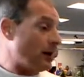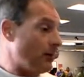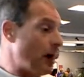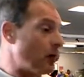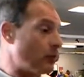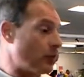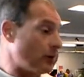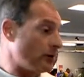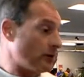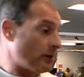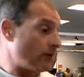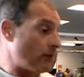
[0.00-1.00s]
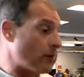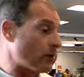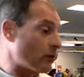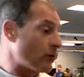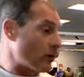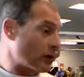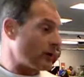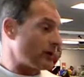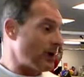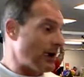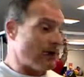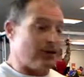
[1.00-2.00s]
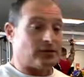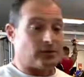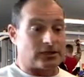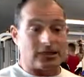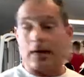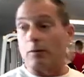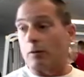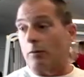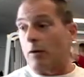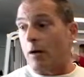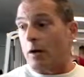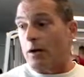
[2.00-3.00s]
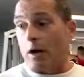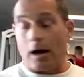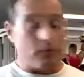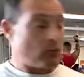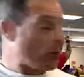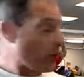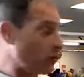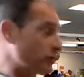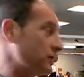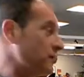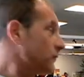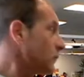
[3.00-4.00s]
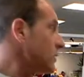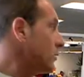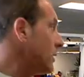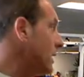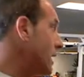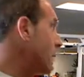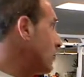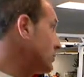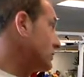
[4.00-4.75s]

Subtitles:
output for what we're getting out of these. But say we're mostly free weight. I'm